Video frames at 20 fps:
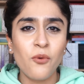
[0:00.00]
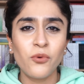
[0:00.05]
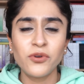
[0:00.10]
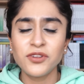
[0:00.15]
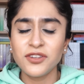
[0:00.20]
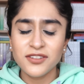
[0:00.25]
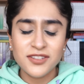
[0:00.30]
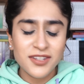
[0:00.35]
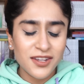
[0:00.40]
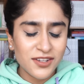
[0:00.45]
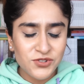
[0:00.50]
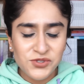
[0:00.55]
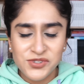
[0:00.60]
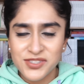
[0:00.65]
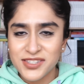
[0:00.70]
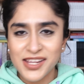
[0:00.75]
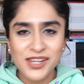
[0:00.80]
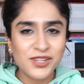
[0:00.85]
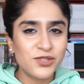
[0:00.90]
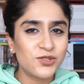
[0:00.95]
want you to
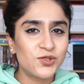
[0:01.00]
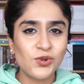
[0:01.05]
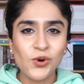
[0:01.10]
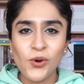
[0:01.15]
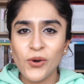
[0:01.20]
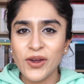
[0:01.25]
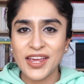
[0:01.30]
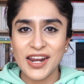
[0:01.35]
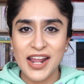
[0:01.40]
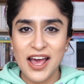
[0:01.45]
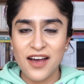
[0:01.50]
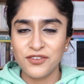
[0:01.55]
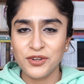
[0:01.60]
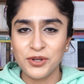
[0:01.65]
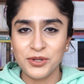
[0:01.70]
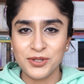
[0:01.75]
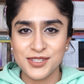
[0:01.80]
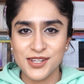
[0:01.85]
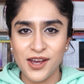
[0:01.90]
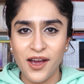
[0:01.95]
just enjoy and have a
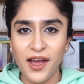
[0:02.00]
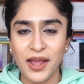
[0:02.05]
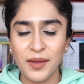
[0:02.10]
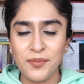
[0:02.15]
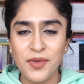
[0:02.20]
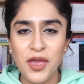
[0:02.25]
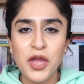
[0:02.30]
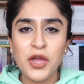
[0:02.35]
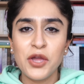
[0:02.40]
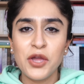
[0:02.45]
good time.